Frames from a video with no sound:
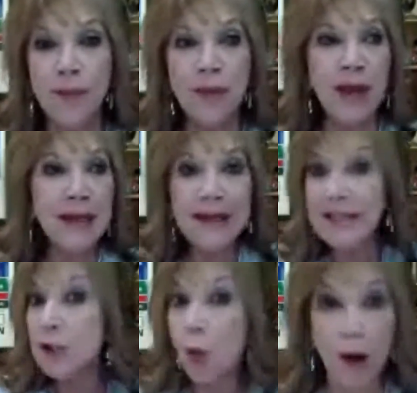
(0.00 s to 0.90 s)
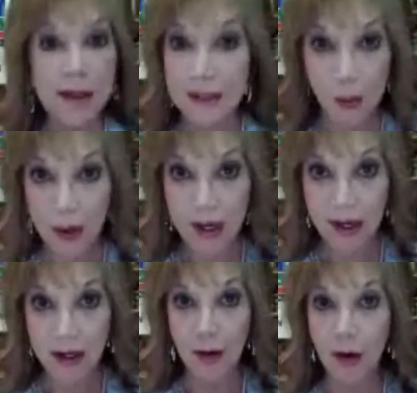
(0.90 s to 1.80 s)
at least once a week, you
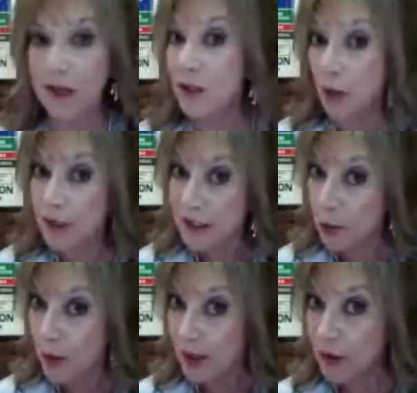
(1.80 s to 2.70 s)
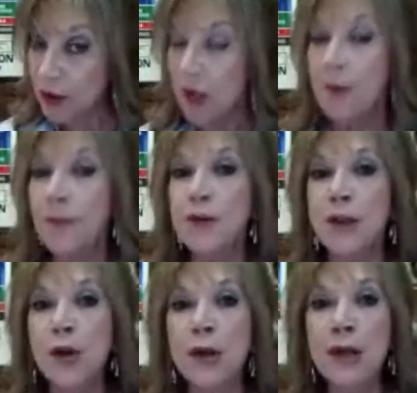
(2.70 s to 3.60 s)
know, or as often as you wish, so you
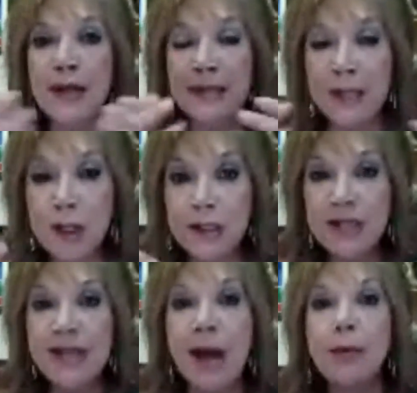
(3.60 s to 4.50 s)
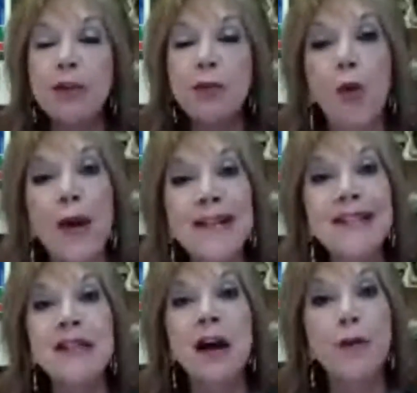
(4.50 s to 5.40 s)
can continue to establish points
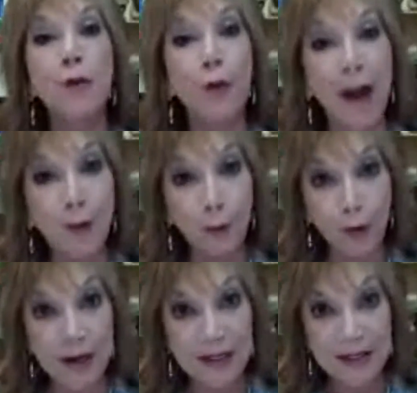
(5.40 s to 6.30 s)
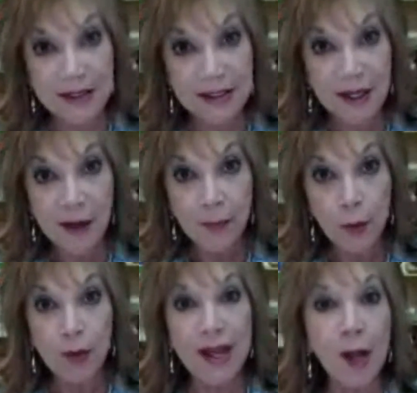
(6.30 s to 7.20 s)
of reference with
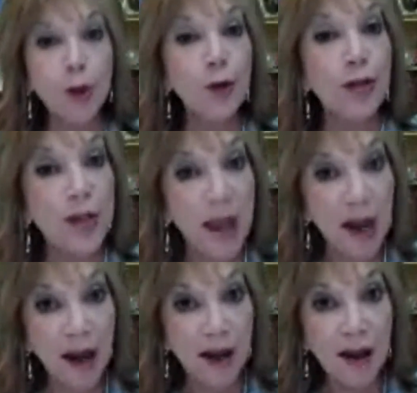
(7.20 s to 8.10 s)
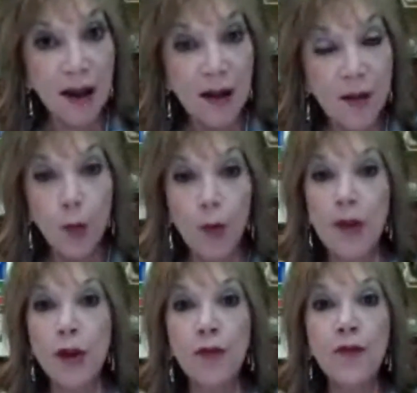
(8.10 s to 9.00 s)
how you think, with
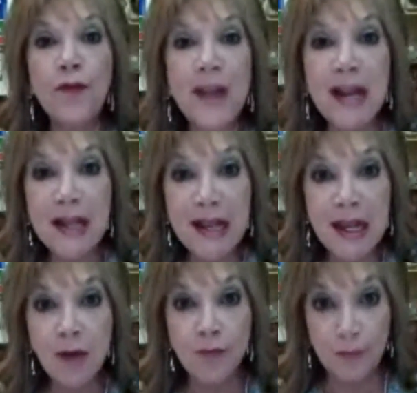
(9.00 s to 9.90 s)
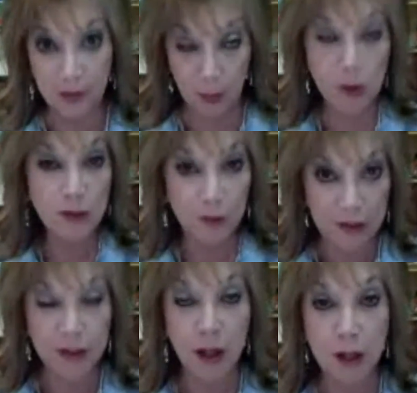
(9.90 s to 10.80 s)
your feeling, if it was
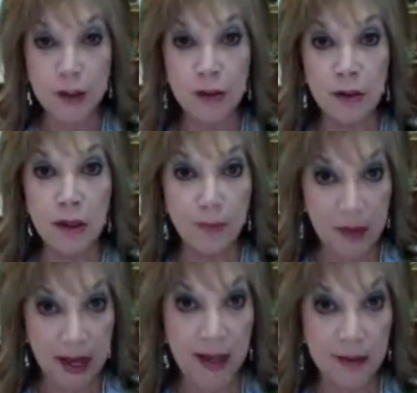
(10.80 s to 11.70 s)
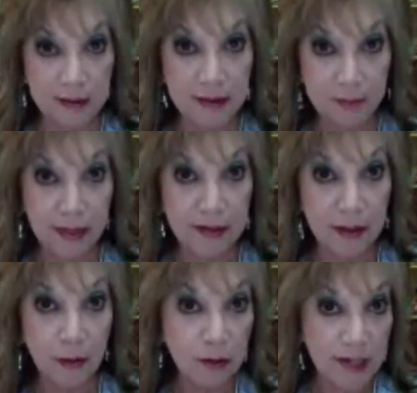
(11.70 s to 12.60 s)
physiological and mental
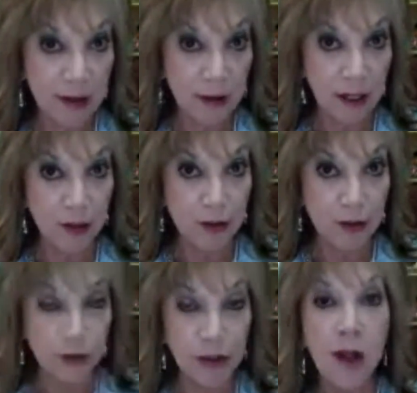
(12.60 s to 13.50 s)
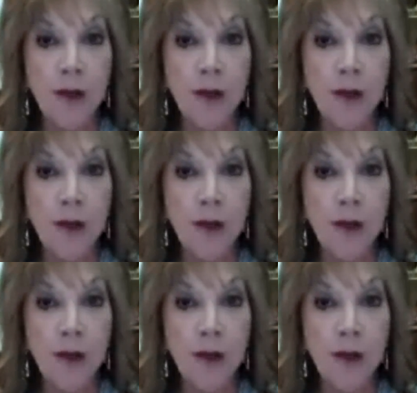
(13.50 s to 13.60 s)
or psychological,